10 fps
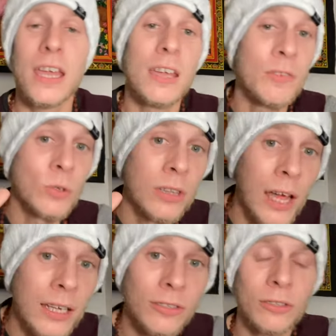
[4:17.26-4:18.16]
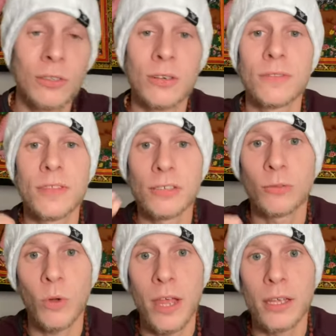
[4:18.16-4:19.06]
If you'd like to learn this
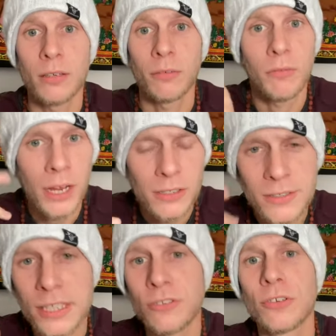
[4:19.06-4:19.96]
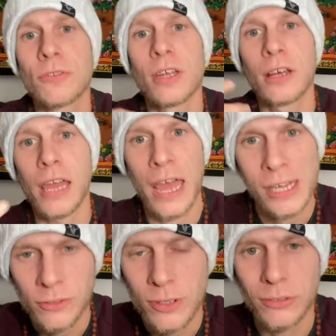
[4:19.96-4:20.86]
way, find a teacher that
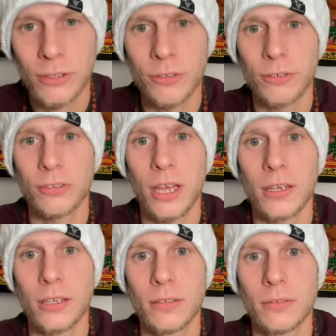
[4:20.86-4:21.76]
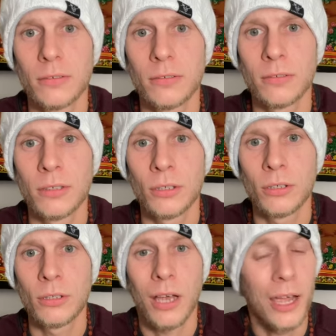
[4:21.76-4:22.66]
has this understanding.
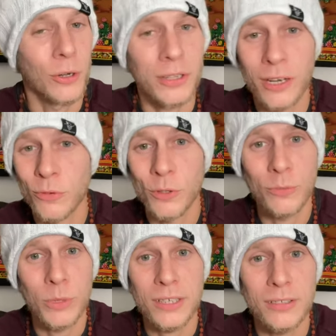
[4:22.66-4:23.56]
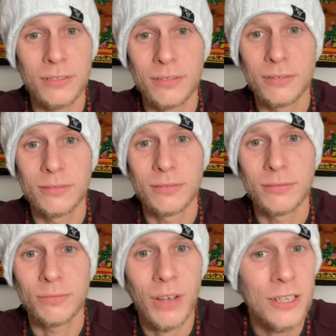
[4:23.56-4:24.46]
I don't care if it's me.
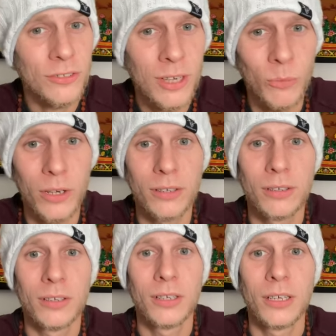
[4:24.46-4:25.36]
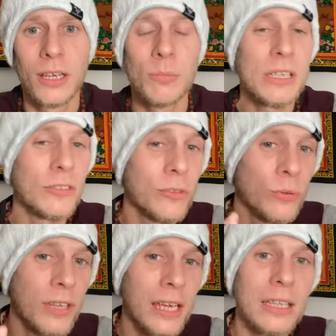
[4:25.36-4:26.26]
Find someone. Because through
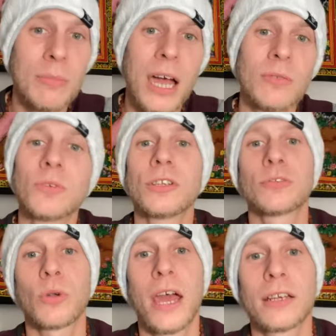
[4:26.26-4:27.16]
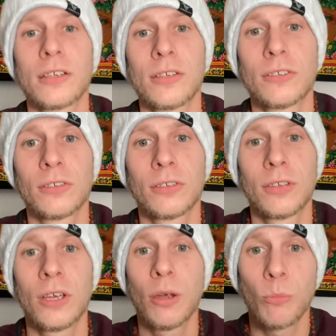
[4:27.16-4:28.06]
daily mindfulness practice,
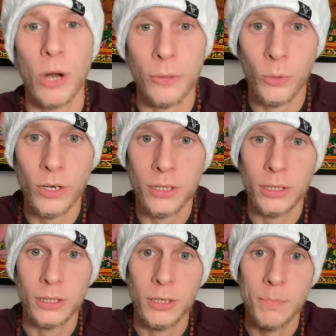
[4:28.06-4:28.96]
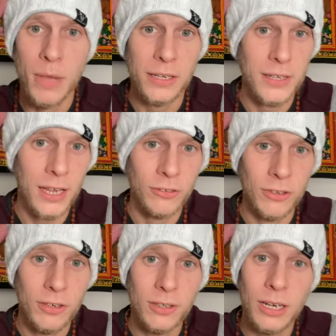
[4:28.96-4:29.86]
breathwork,
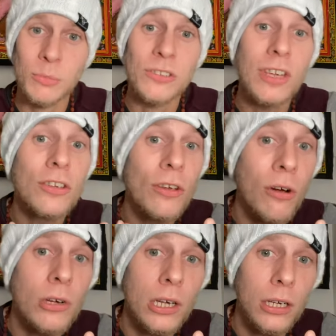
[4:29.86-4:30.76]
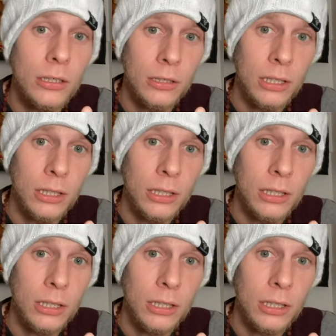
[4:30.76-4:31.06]
meditation, and I'm going to say yoga,